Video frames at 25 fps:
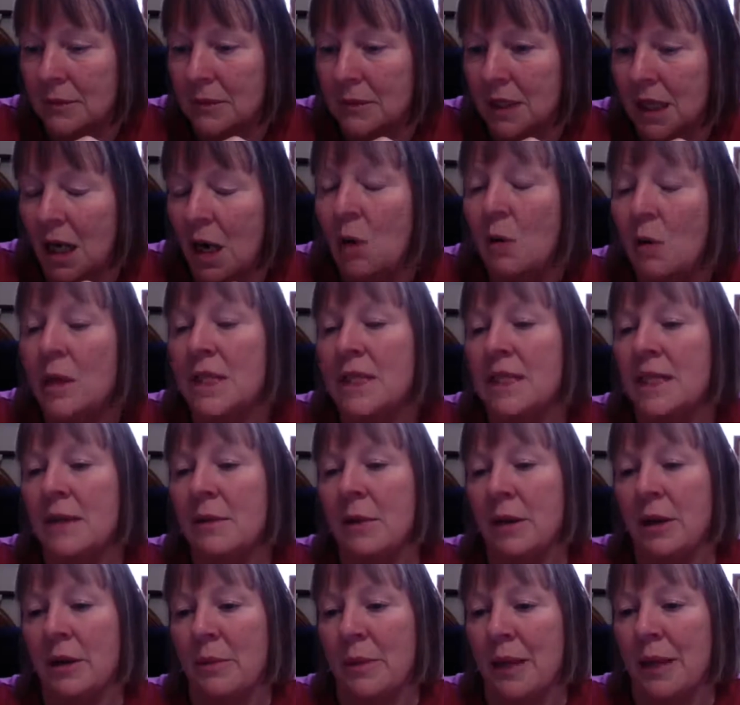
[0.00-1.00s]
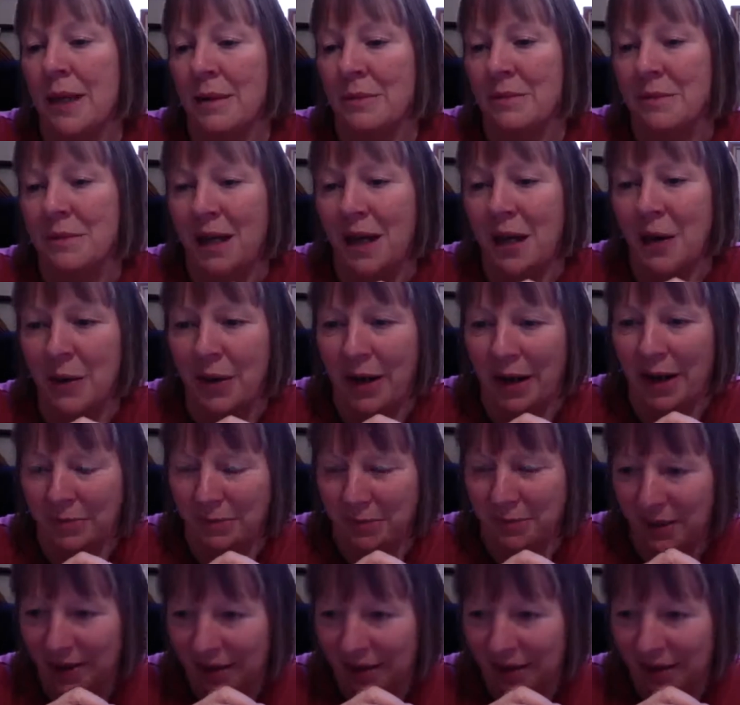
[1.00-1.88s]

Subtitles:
oh, I see what you mean. Okay,